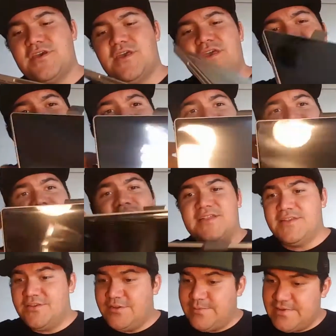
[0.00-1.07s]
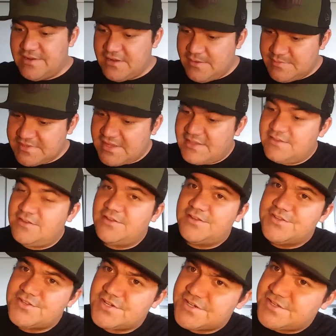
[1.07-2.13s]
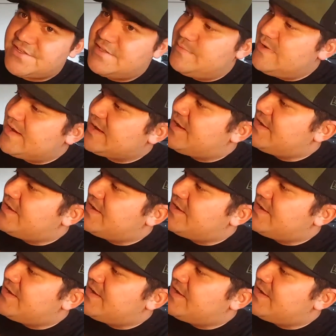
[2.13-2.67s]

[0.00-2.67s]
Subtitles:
And let's go ahead and open it up. It's got a little instruction on the back